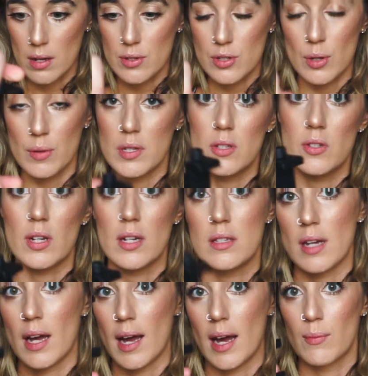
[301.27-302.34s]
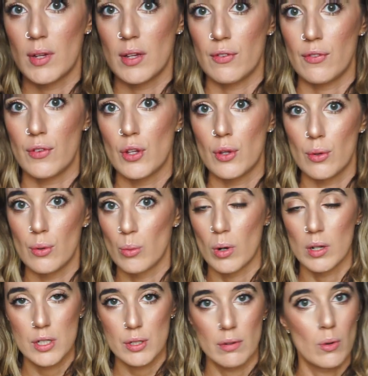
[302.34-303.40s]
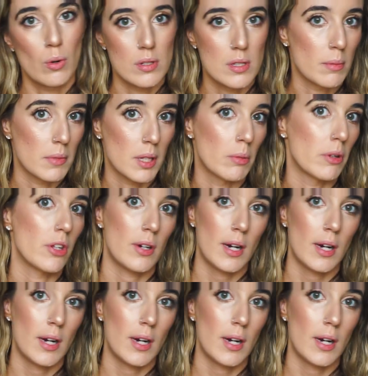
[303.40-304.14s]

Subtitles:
So this is nice to have if you want to record something with your